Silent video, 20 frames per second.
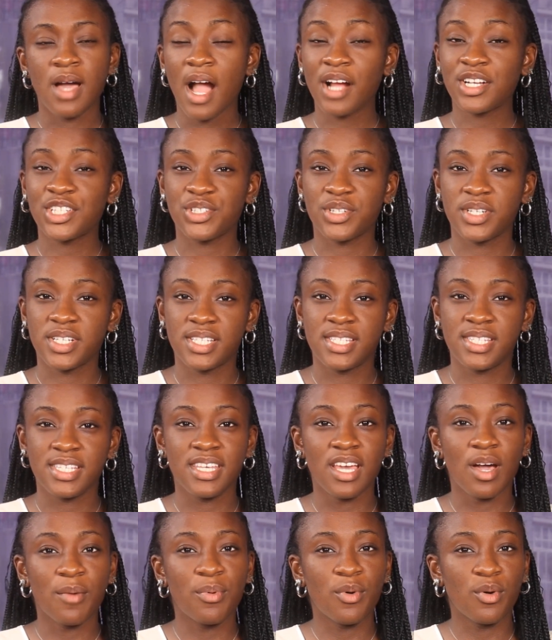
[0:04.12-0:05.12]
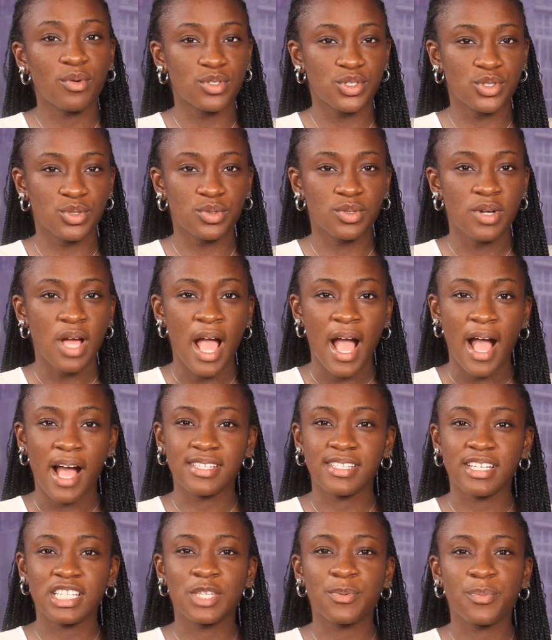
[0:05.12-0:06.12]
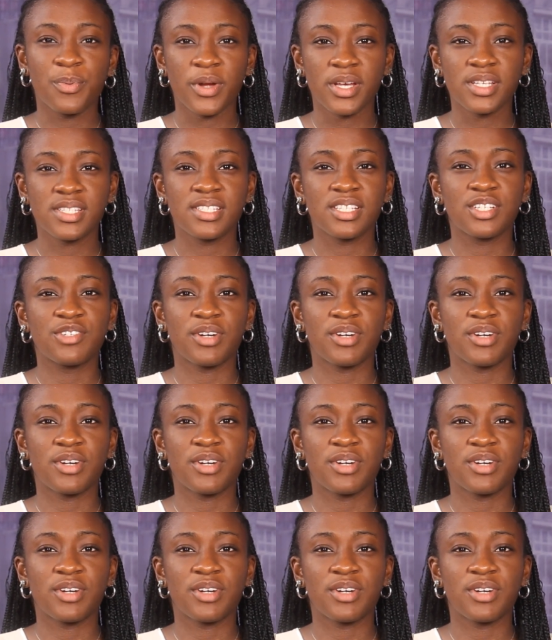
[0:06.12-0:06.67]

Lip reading: actress Iyabo Ojo has expressed